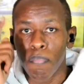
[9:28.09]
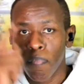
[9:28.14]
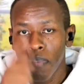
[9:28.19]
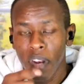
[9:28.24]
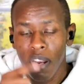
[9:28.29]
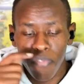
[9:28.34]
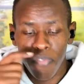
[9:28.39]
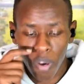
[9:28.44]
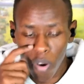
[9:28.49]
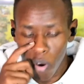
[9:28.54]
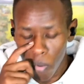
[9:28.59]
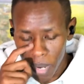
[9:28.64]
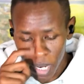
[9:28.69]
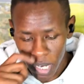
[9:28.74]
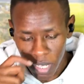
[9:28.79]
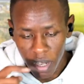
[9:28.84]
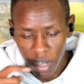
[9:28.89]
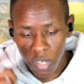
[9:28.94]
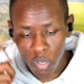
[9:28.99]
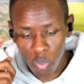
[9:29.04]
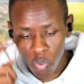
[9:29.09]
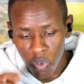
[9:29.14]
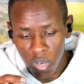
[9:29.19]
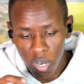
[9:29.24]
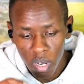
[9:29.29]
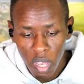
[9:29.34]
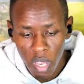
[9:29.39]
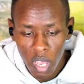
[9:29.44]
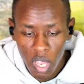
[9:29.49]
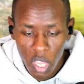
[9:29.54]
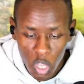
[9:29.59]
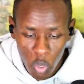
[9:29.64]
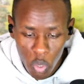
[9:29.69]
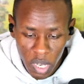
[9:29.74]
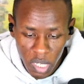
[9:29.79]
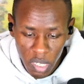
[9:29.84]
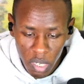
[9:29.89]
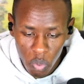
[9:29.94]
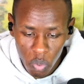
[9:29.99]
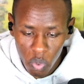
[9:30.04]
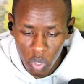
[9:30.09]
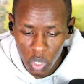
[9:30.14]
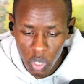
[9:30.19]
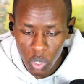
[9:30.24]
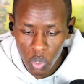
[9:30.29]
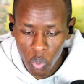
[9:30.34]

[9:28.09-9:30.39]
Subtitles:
leave a comment that you went and watched.